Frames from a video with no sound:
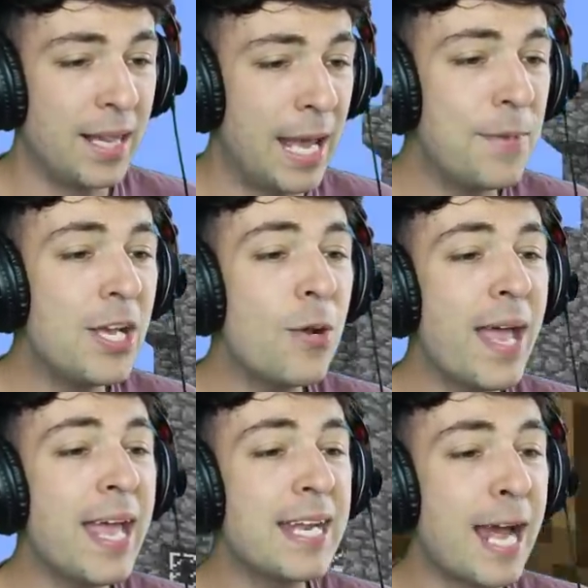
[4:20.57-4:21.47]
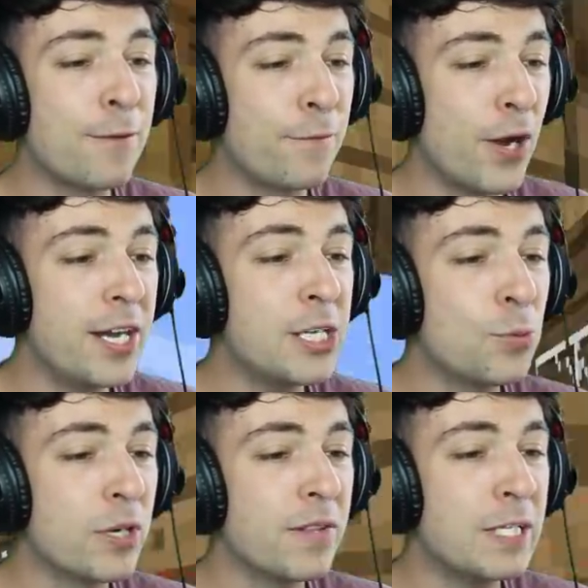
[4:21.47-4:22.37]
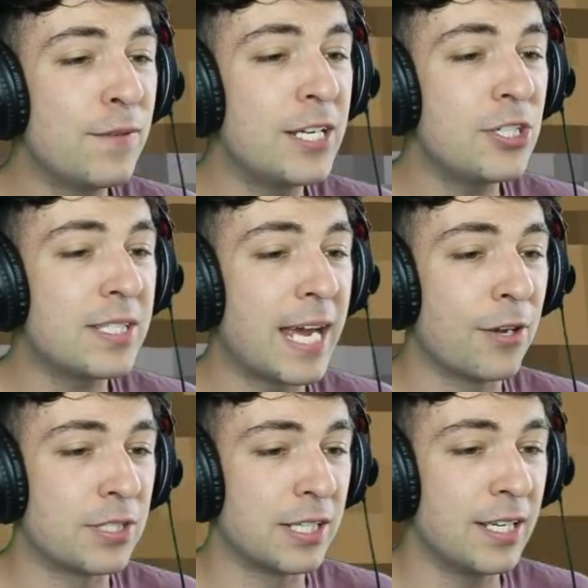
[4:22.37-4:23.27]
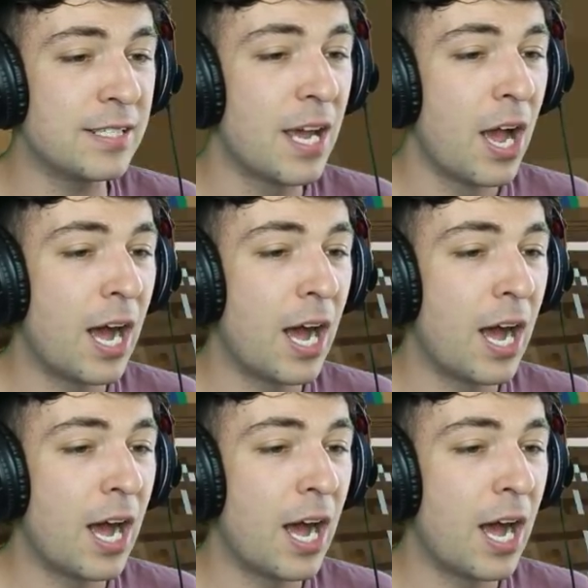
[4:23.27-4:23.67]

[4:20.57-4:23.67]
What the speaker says: let me go ahead and furnish one of these villagers' houses.